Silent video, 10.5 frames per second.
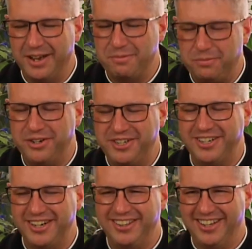
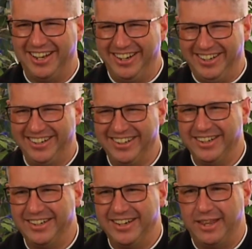Appreciate that.
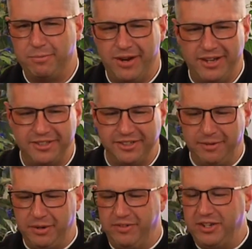Yeah, the Browns are a little
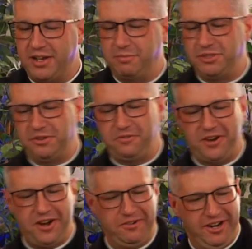bit of a dumpster
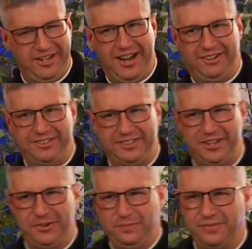fire right now,
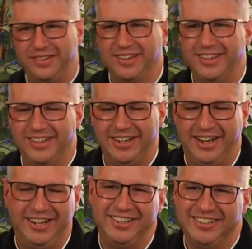so
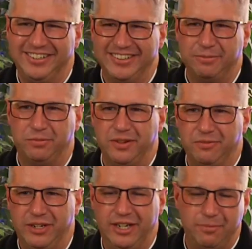yeah,
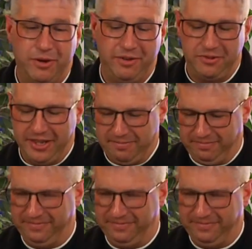we need to pray for them.